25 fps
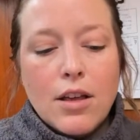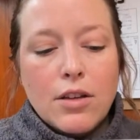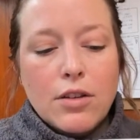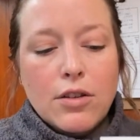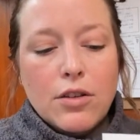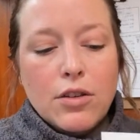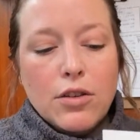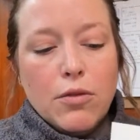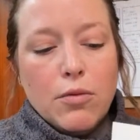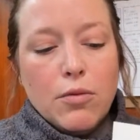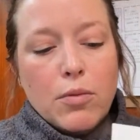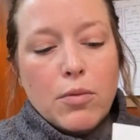
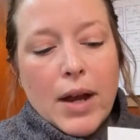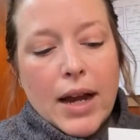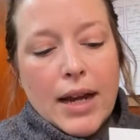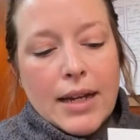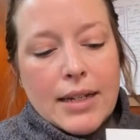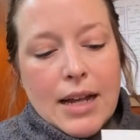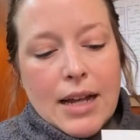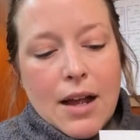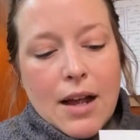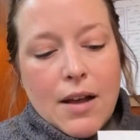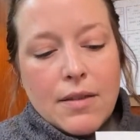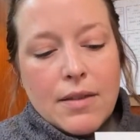You
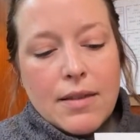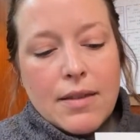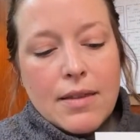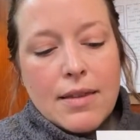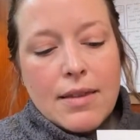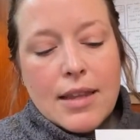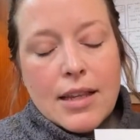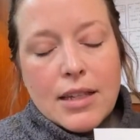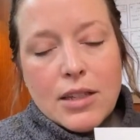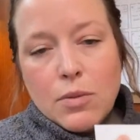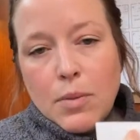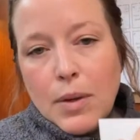write down,
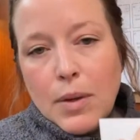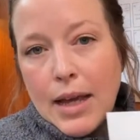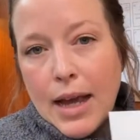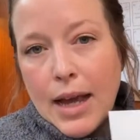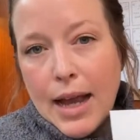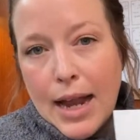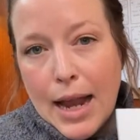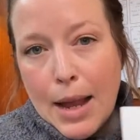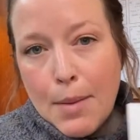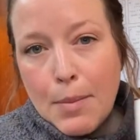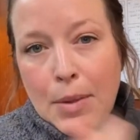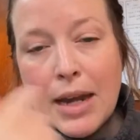this week
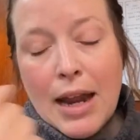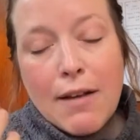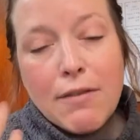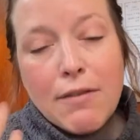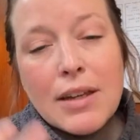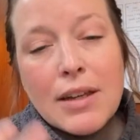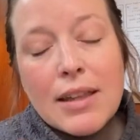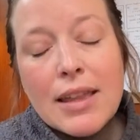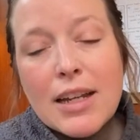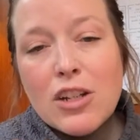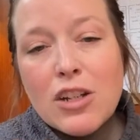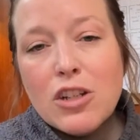I am, and
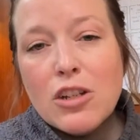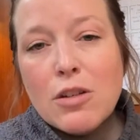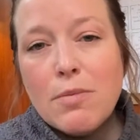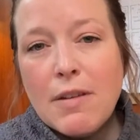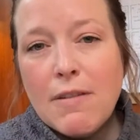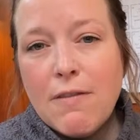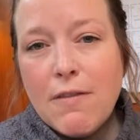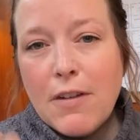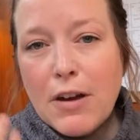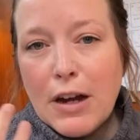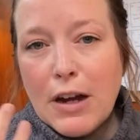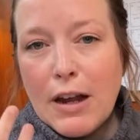everything should
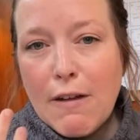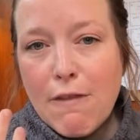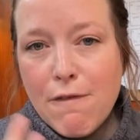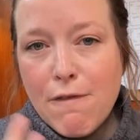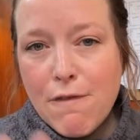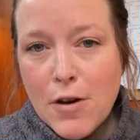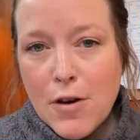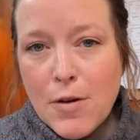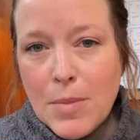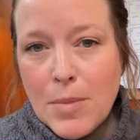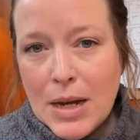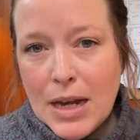be very
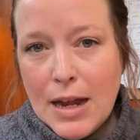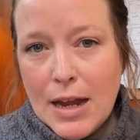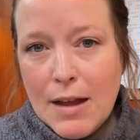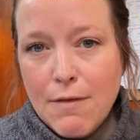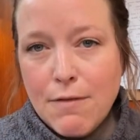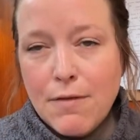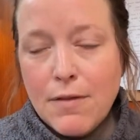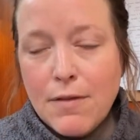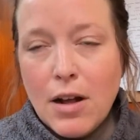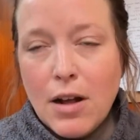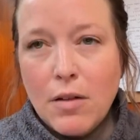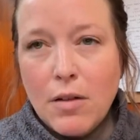
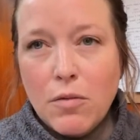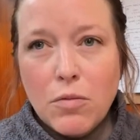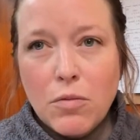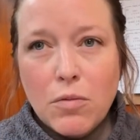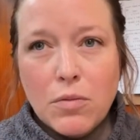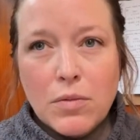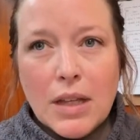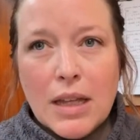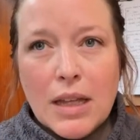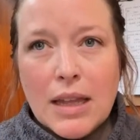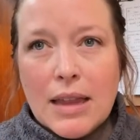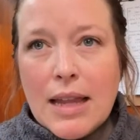affirmative
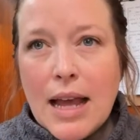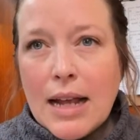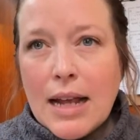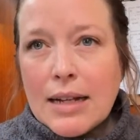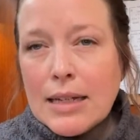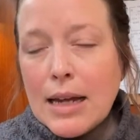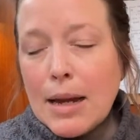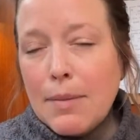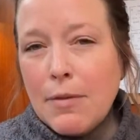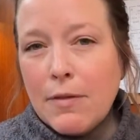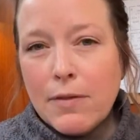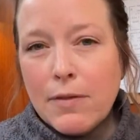in that
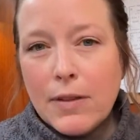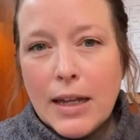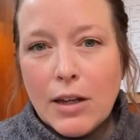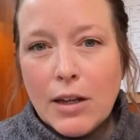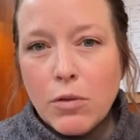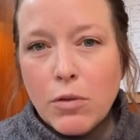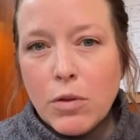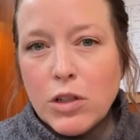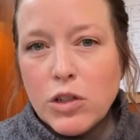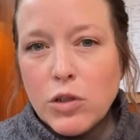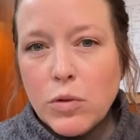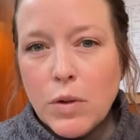type of
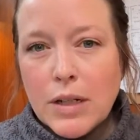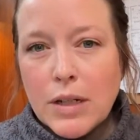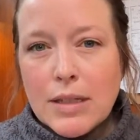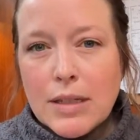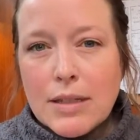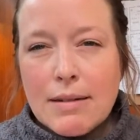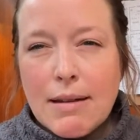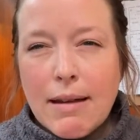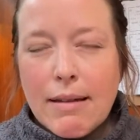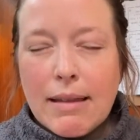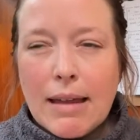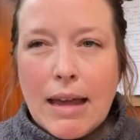language, where
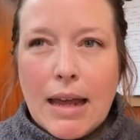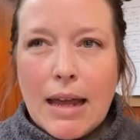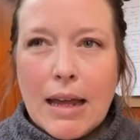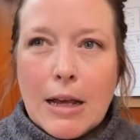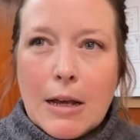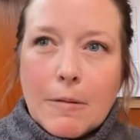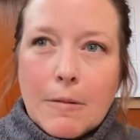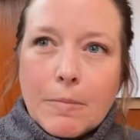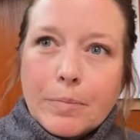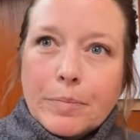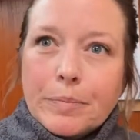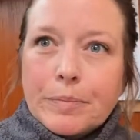it's not
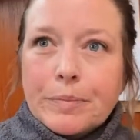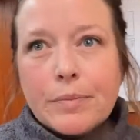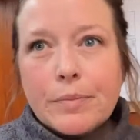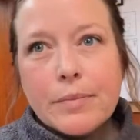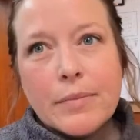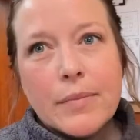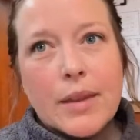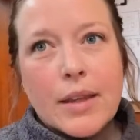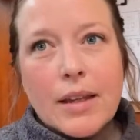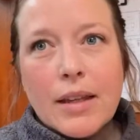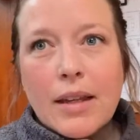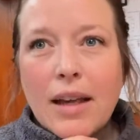like,
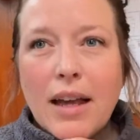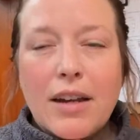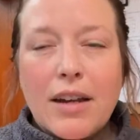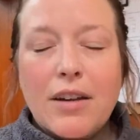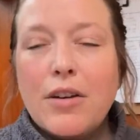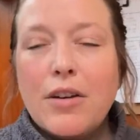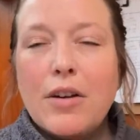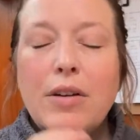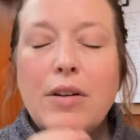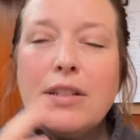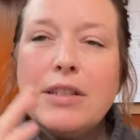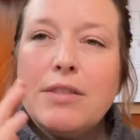I
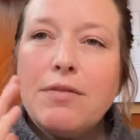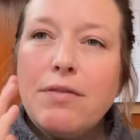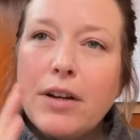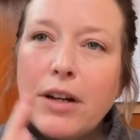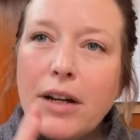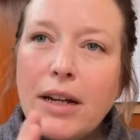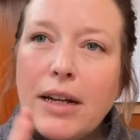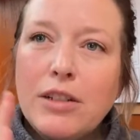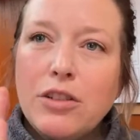don't know, it's very